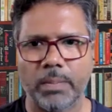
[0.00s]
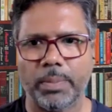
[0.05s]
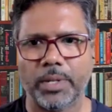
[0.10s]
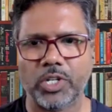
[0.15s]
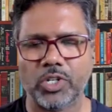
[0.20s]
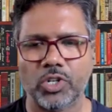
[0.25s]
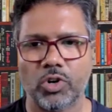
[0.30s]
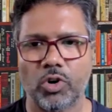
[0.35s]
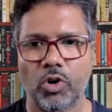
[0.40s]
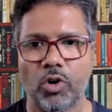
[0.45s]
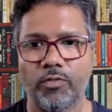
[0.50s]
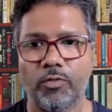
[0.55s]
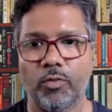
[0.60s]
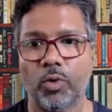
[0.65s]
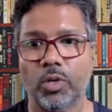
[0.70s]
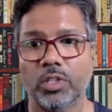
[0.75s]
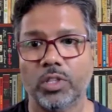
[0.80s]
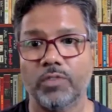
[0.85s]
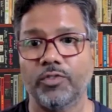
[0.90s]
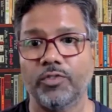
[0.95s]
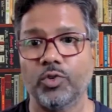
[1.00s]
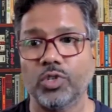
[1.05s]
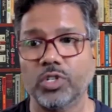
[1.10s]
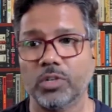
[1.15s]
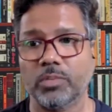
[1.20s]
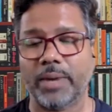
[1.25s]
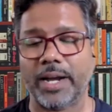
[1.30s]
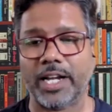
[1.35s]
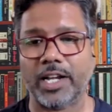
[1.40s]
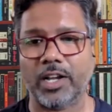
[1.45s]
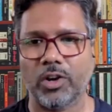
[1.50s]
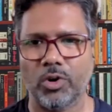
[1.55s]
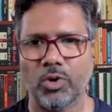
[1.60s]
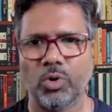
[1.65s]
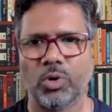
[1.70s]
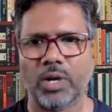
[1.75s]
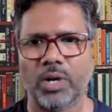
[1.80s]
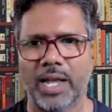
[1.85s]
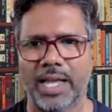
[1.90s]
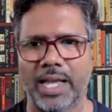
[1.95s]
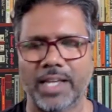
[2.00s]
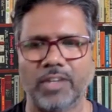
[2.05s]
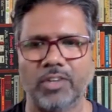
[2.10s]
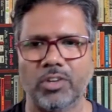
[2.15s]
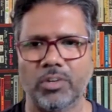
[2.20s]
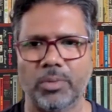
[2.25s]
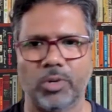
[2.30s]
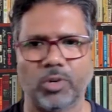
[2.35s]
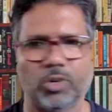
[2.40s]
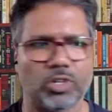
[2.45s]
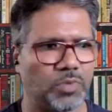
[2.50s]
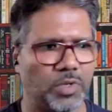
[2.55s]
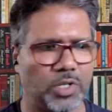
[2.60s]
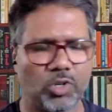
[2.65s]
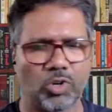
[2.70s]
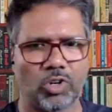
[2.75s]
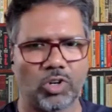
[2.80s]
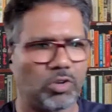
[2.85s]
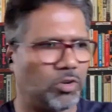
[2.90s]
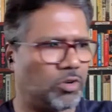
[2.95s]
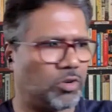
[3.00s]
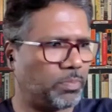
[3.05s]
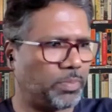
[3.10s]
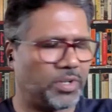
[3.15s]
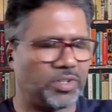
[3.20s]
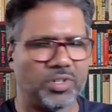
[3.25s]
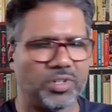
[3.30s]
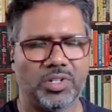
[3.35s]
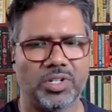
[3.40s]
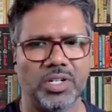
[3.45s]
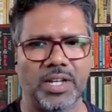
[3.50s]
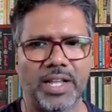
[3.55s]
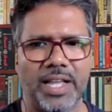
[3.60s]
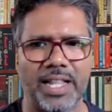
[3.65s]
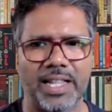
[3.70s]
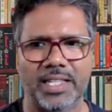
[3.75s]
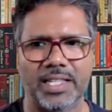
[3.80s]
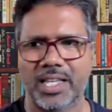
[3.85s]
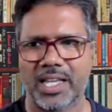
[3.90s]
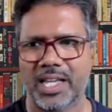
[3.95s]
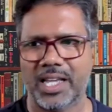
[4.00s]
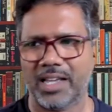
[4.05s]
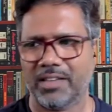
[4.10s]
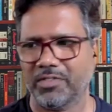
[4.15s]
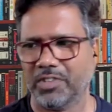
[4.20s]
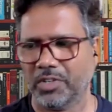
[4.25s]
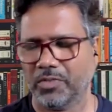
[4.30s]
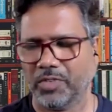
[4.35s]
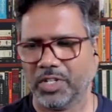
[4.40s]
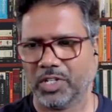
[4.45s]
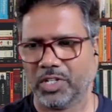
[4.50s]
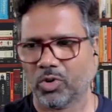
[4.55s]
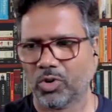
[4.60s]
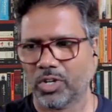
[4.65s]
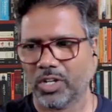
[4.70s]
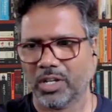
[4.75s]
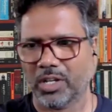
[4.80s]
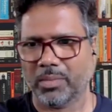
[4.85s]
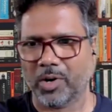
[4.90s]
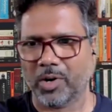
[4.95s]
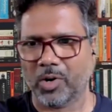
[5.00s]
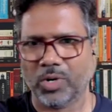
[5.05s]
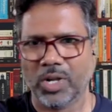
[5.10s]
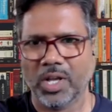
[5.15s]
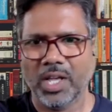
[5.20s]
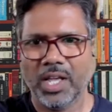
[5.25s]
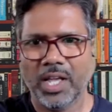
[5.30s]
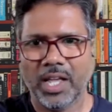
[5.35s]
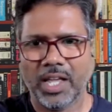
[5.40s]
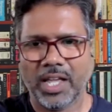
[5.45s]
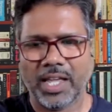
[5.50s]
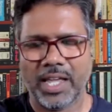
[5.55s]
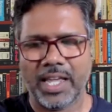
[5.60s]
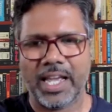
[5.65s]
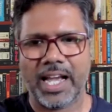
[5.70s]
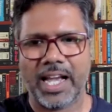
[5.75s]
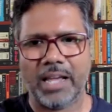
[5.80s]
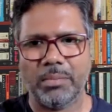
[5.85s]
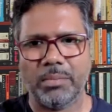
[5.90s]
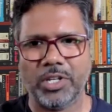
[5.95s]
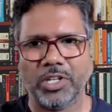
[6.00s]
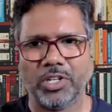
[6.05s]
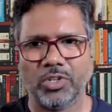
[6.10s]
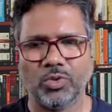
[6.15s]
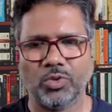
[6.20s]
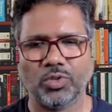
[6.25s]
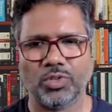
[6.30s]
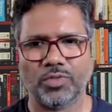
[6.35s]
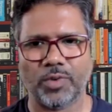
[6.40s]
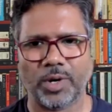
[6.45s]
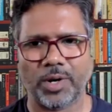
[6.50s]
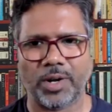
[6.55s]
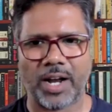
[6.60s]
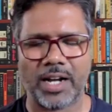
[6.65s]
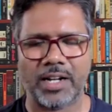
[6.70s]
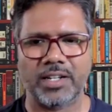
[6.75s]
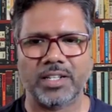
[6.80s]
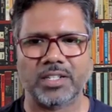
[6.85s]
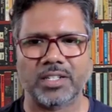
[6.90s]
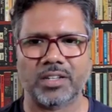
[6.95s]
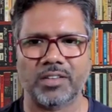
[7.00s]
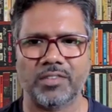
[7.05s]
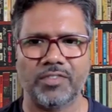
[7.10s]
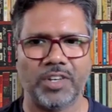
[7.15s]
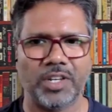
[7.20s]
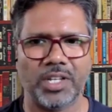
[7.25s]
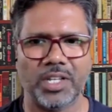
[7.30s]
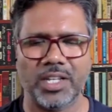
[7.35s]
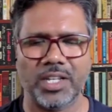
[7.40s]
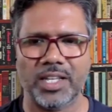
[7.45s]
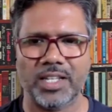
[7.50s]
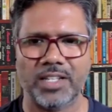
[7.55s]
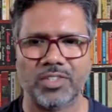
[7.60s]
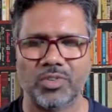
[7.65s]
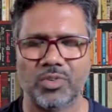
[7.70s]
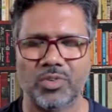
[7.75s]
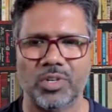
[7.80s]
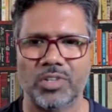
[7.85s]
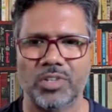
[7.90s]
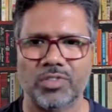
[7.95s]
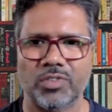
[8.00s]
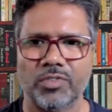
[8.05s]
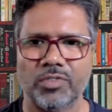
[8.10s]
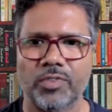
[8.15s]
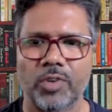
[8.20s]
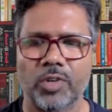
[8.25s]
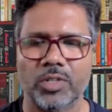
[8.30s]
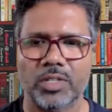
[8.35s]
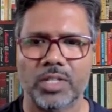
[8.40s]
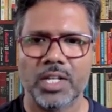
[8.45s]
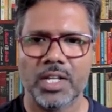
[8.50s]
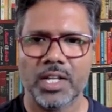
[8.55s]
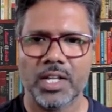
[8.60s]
a picture of what the future might look like you know because we're talking about precision healthcare we be talking about ai being used for drug discovery and so on and so forth.